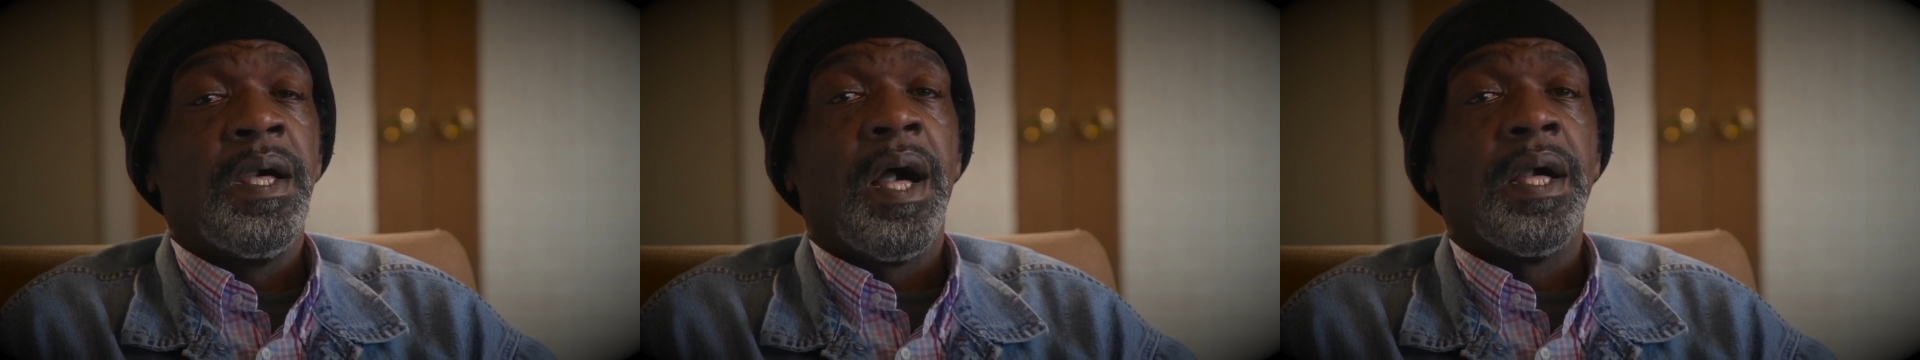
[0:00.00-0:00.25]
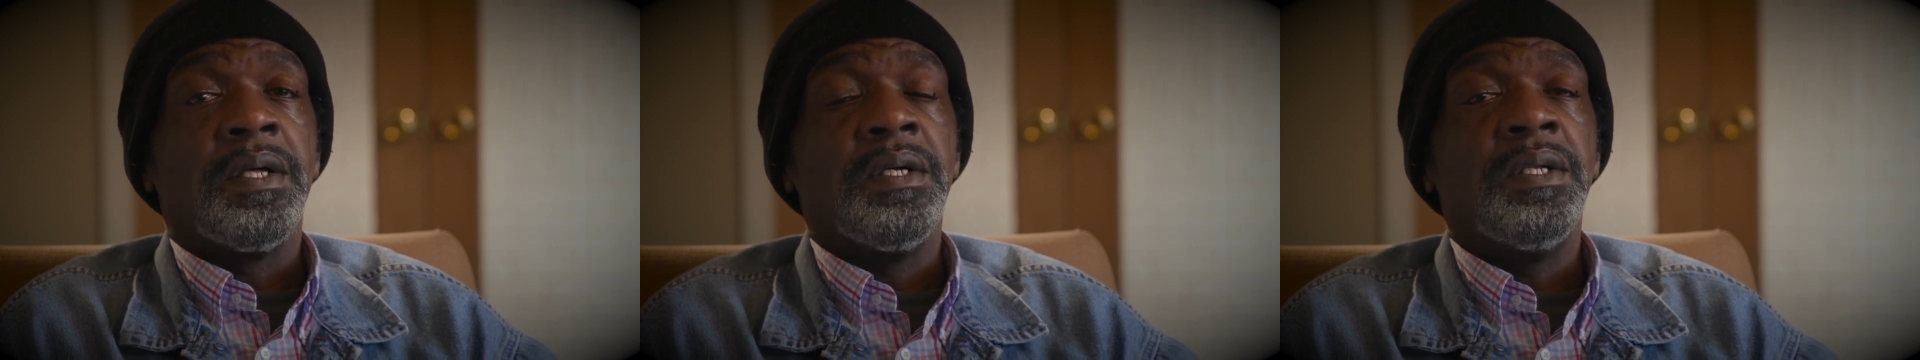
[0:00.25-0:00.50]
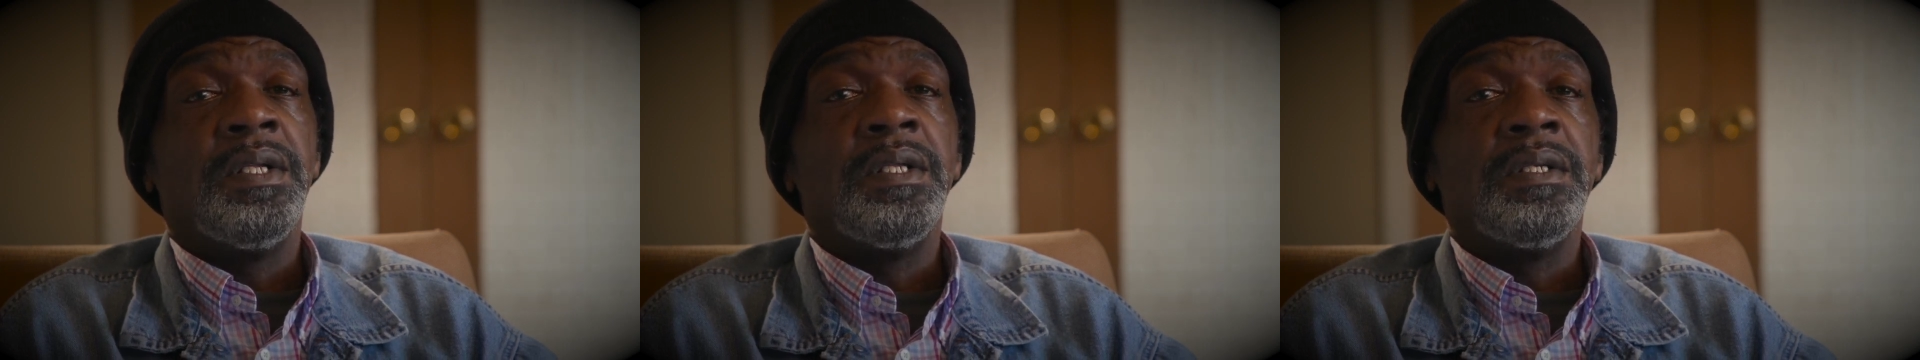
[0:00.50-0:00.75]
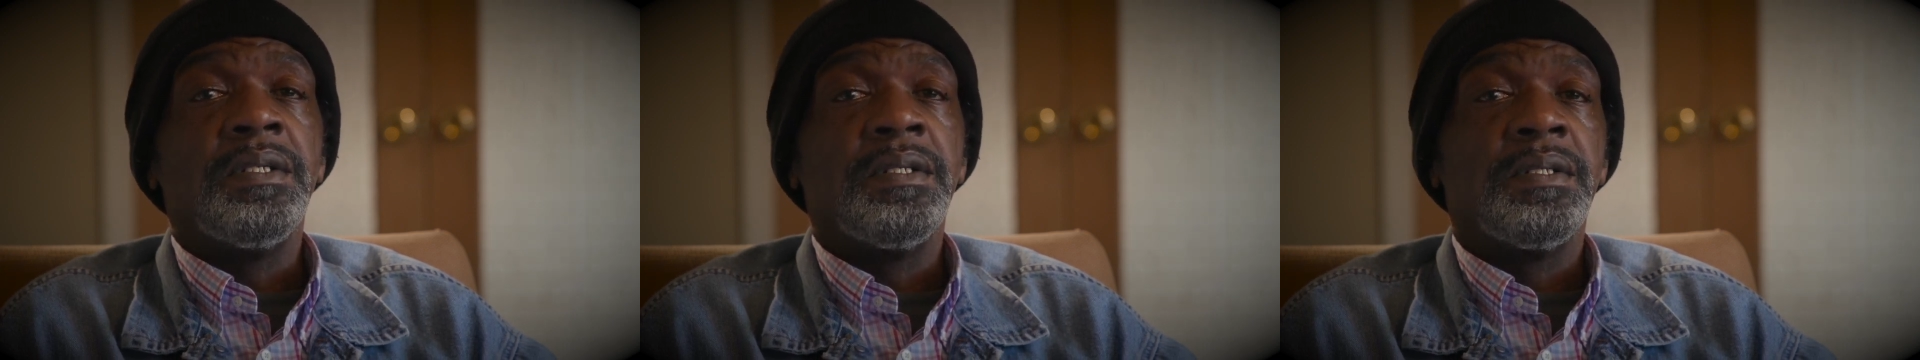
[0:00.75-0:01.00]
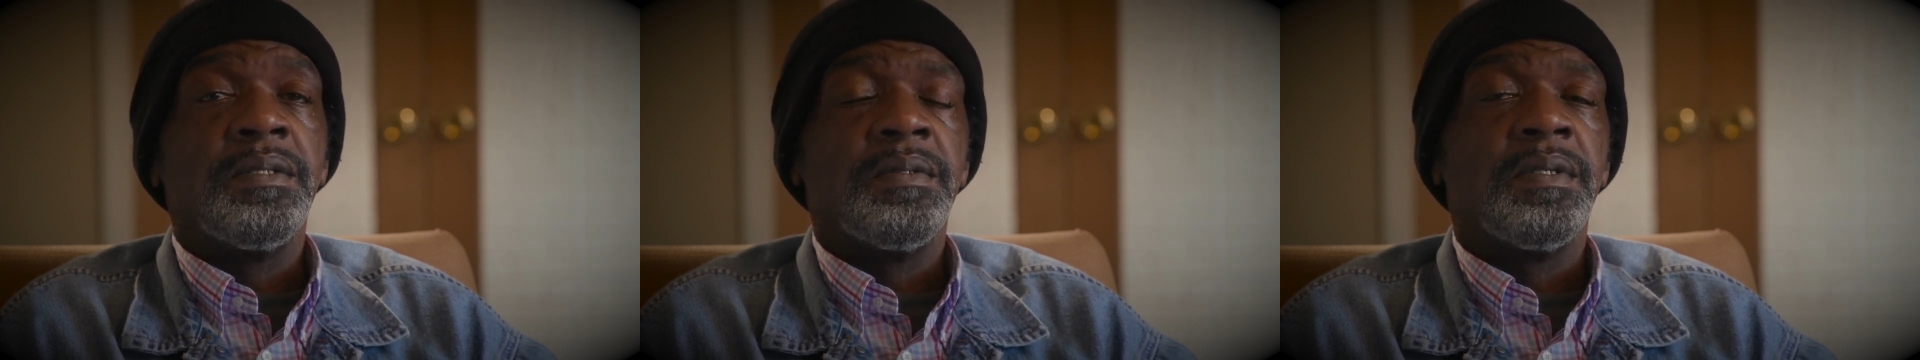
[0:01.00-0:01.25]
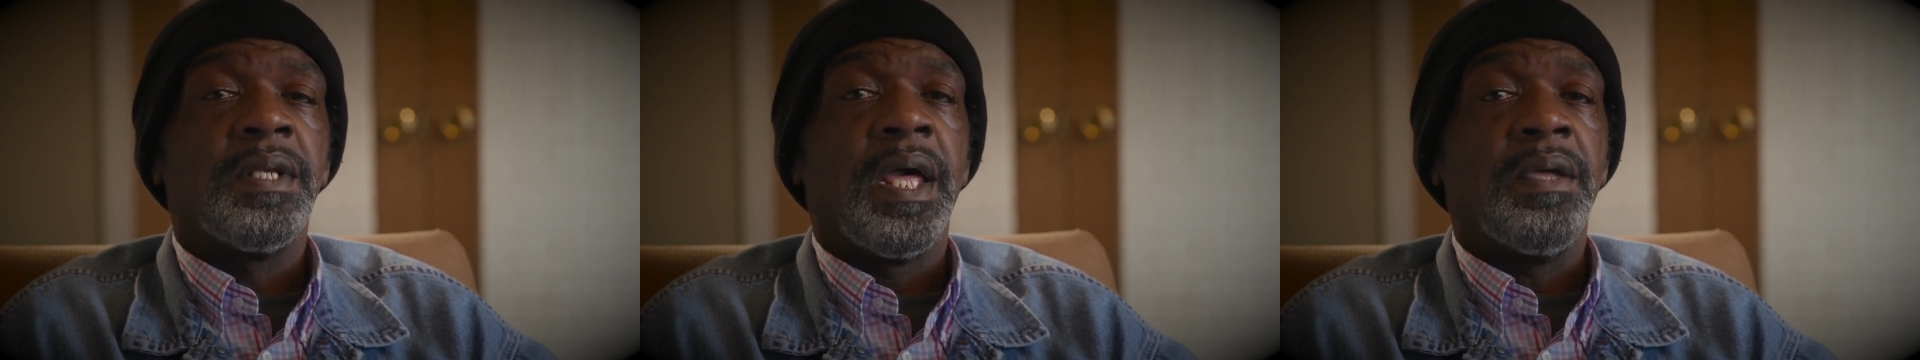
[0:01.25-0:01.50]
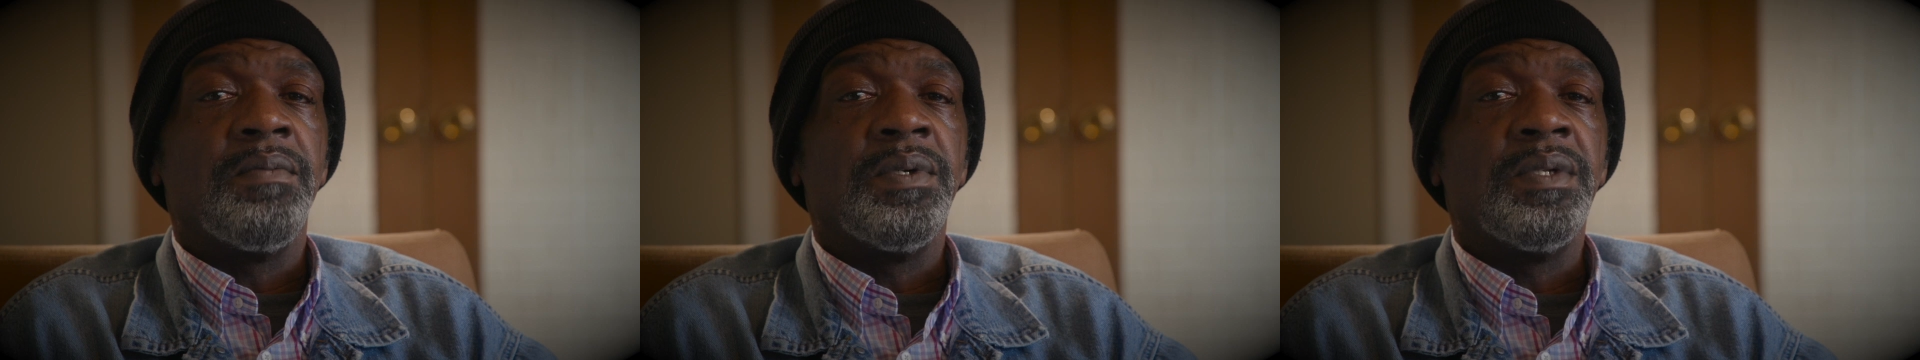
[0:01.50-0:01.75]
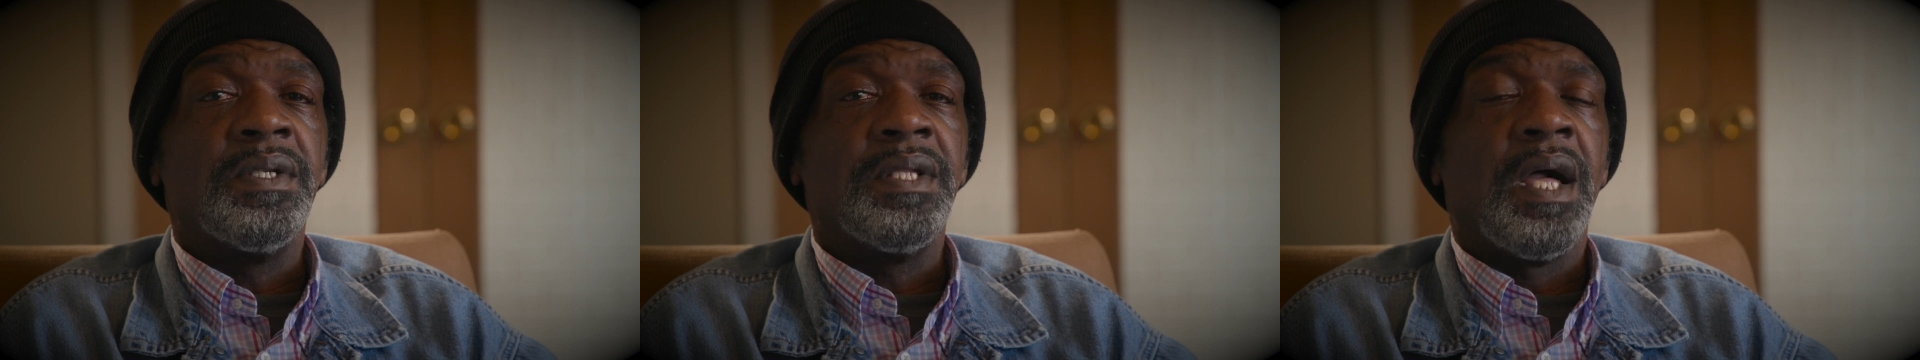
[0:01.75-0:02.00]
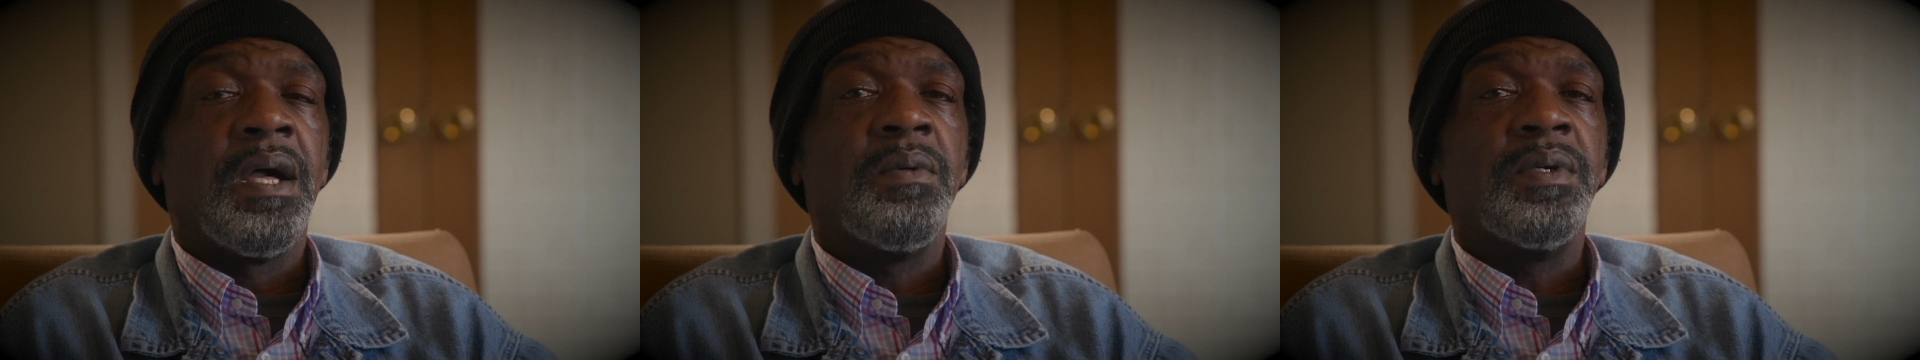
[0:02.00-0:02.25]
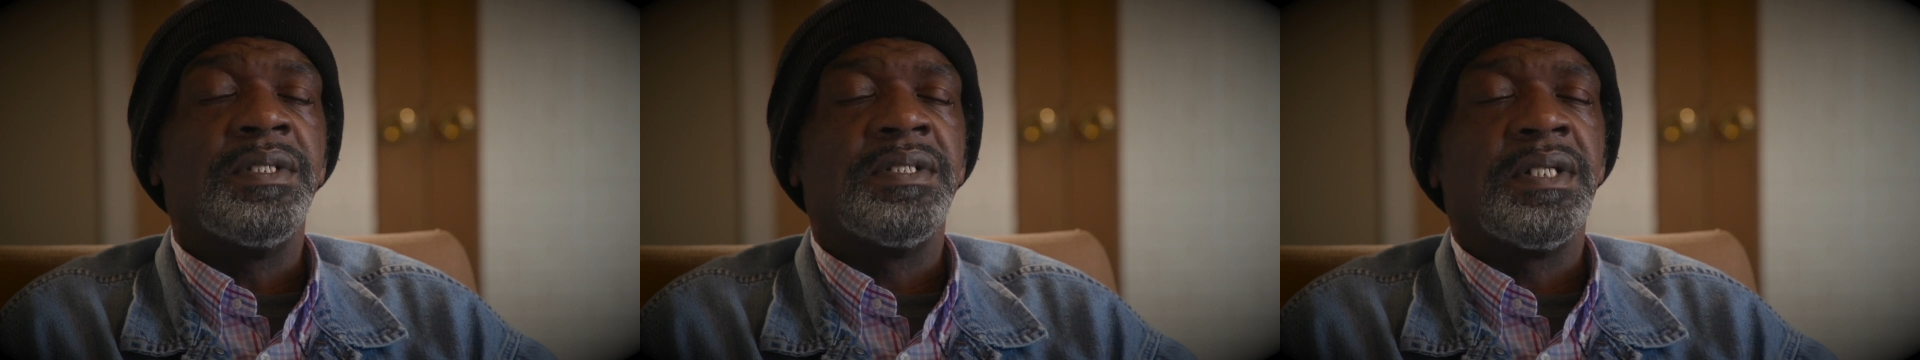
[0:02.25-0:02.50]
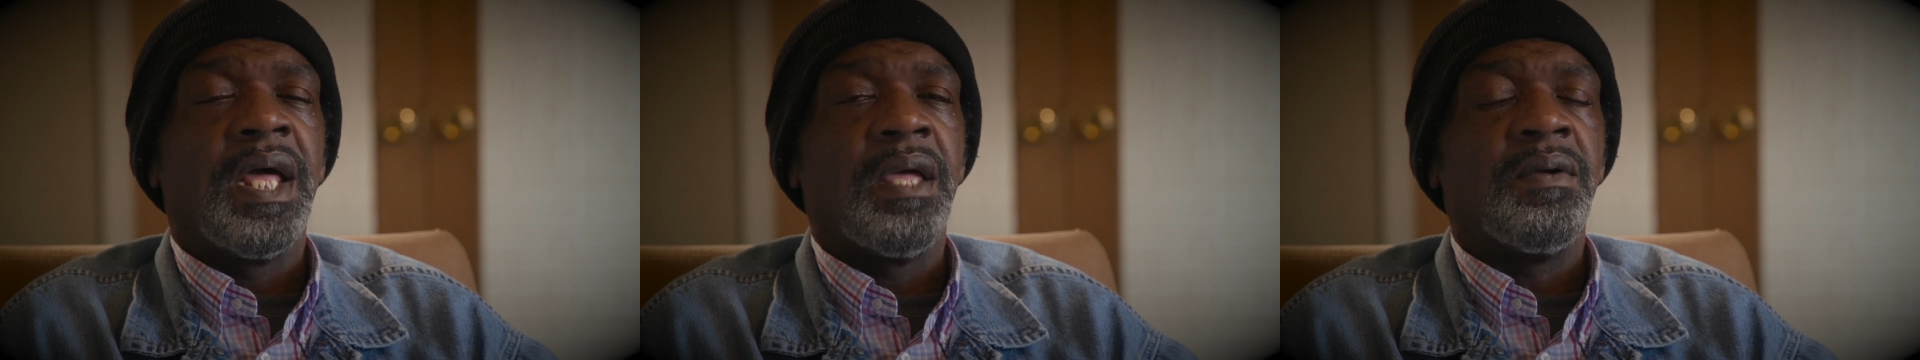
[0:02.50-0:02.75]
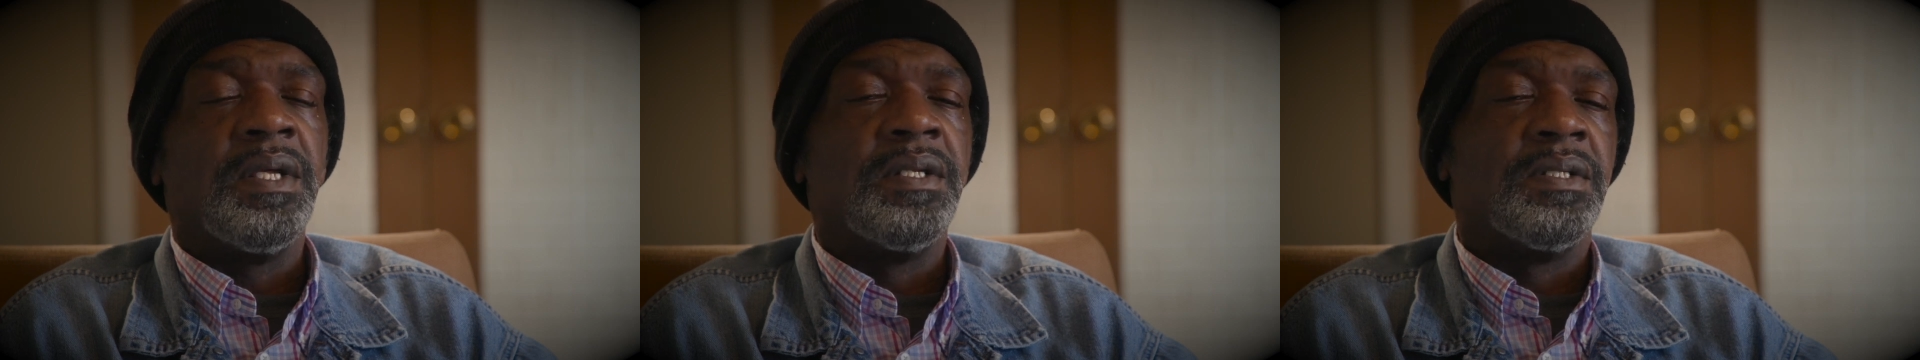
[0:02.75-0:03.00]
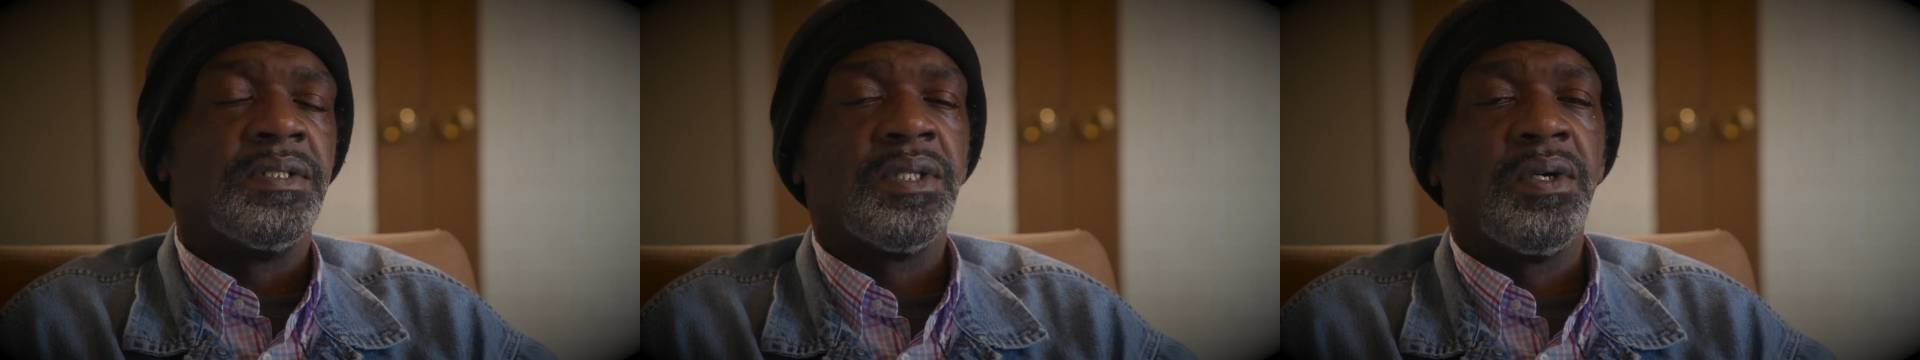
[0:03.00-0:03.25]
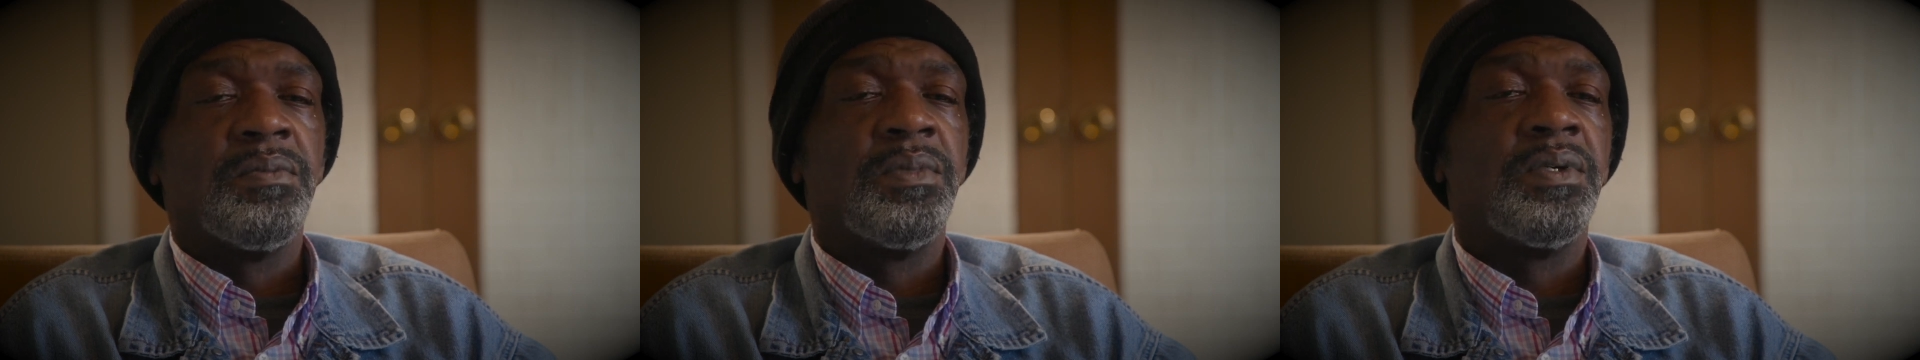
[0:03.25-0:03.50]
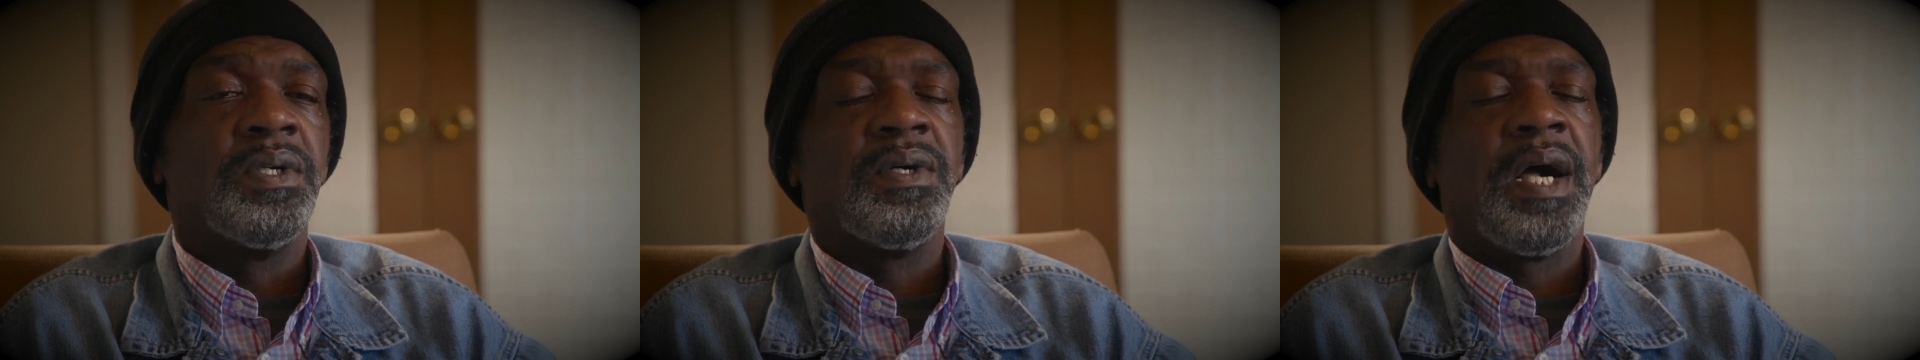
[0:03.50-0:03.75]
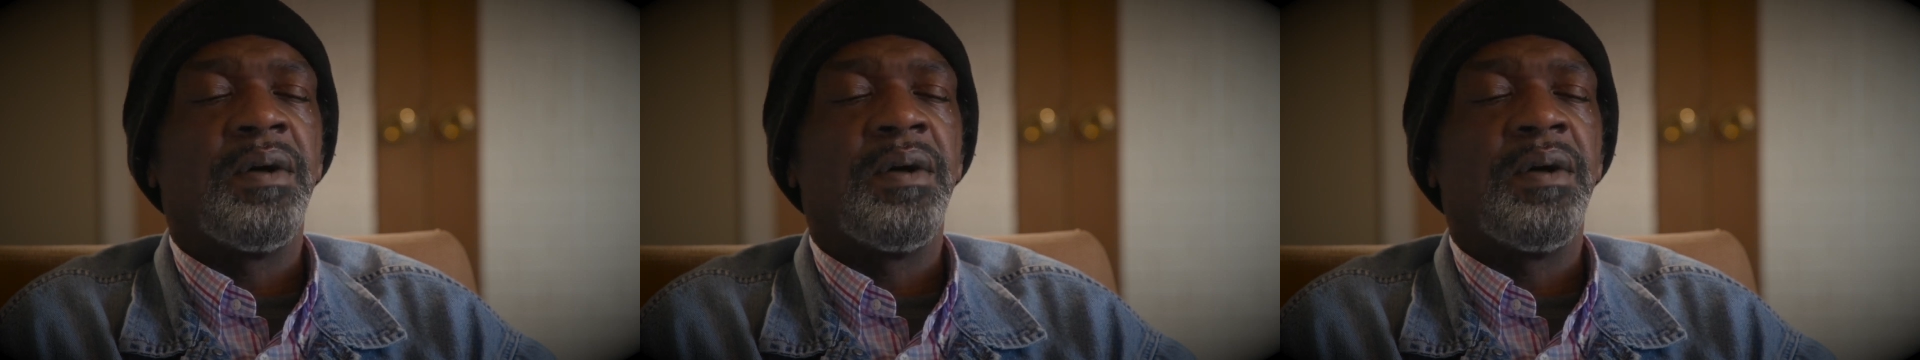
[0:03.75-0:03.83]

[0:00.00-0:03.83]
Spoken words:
I couldn't I was in a turmoil.